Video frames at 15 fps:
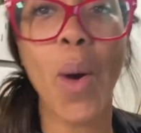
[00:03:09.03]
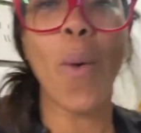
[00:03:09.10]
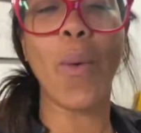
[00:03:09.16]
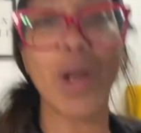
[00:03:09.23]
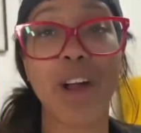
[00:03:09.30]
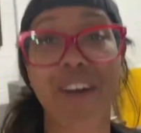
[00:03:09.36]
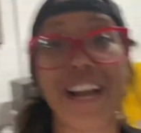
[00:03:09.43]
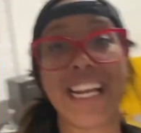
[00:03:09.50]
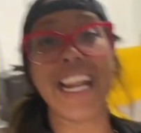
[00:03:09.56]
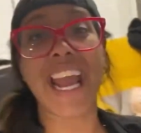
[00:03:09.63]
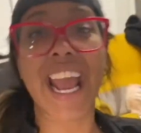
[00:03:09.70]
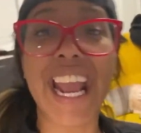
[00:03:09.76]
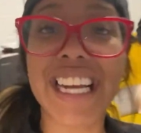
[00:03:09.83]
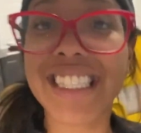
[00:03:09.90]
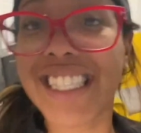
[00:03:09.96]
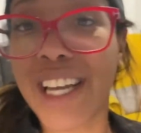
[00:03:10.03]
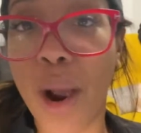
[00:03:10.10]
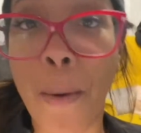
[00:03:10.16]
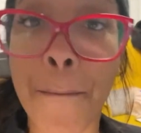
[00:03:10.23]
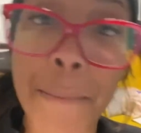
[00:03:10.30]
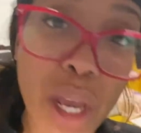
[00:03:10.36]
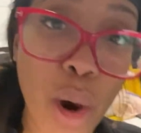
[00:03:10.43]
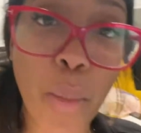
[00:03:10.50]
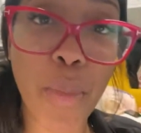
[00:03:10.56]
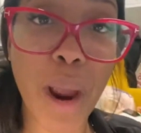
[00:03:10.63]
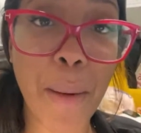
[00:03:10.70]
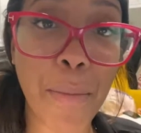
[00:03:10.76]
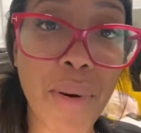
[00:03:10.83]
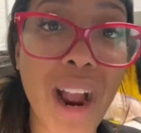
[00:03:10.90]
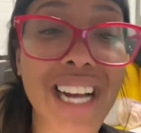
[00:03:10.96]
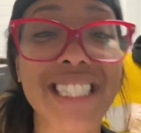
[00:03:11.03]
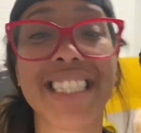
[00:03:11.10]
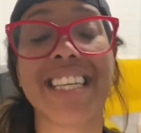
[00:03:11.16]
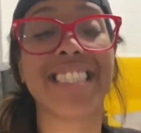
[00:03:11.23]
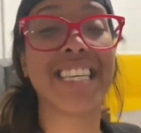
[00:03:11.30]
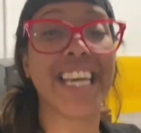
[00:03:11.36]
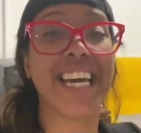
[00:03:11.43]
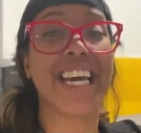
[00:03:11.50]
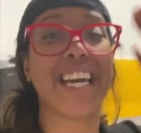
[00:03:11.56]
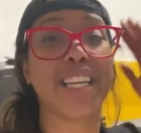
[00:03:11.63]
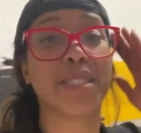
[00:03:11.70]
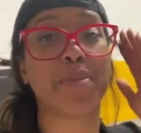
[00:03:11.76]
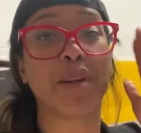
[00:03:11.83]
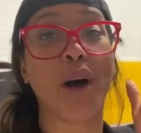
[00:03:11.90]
We are enhancing our meal prep process. It has been a